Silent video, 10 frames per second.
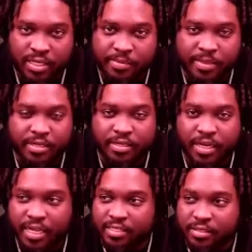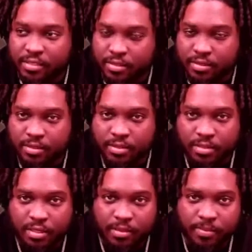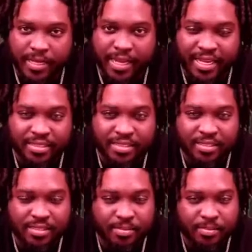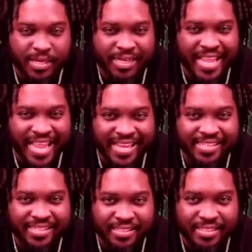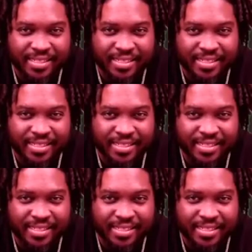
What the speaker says: I'm not gonna lie to you. You know, Manhattan